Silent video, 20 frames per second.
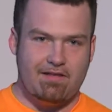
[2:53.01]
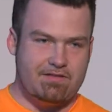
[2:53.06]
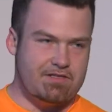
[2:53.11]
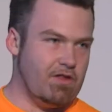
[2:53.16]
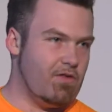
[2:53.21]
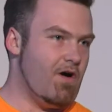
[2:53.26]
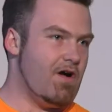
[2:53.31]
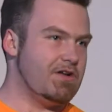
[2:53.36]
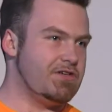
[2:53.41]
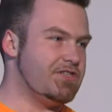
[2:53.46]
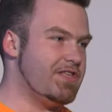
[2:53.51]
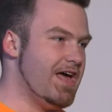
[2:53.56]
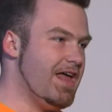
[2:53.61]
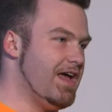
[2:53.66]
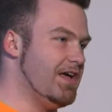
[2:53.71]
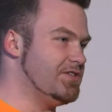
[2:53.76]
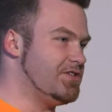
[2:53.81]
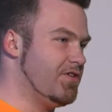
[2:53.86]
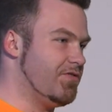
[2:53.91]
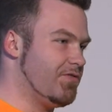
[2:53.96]
to launch that
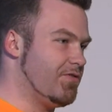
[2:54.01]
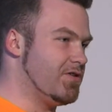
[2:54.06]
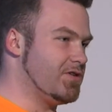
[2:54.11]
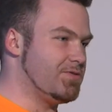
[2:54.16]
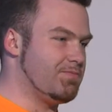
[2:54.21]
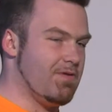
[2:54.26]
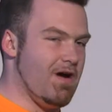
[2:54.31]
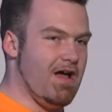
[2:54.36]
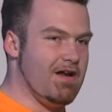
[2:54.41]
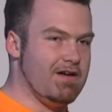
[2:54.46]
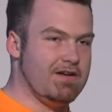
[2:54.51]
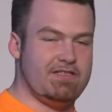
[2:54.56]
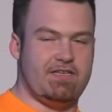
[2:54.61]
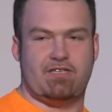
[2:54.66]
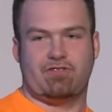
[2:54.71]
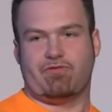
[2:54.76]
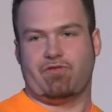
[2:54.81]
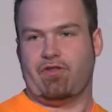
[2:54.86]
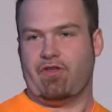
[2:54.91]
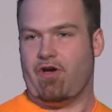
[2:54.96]
as your first product
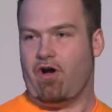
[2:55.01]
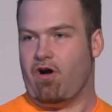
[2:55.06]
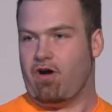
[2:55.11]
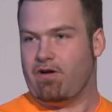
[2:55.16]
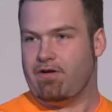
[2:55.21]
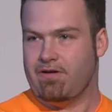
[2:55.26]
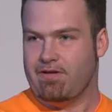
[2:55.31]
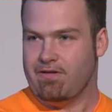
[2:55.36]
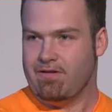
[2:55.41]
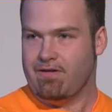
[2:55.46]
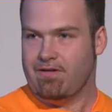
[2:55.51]
is really hard.